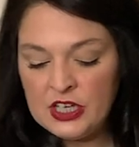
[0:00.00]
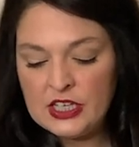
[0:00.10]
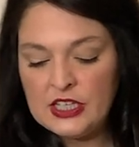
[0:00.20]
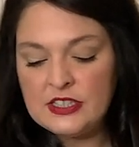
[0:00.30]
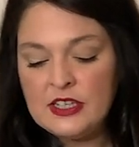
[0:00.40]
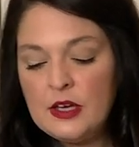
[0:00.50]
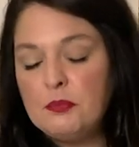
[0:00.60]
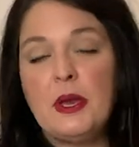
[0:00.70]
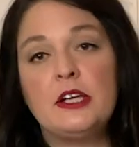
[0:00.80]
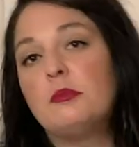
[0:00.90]
is
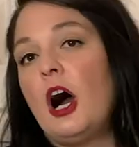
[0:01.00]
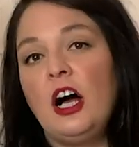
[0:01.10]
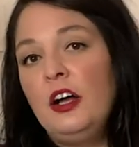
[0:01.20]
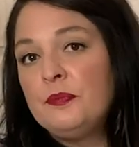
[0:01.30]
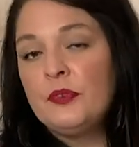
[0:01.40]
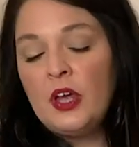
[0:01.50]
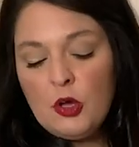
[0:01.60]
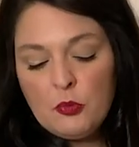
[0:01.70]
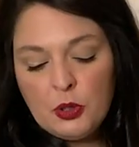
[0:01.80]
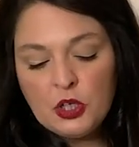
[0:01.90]
bake them all,
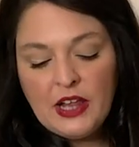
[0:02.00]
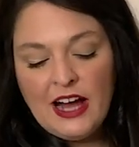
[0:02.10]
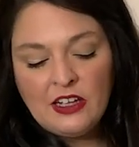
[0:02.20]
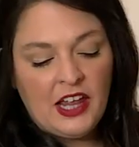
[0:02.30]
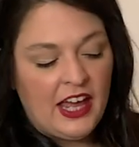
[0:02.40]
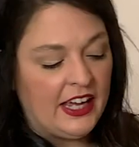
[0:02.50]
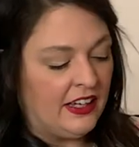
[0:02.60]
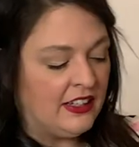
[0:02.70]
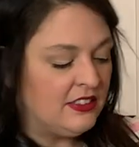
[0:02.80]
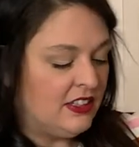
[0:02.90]
pull out like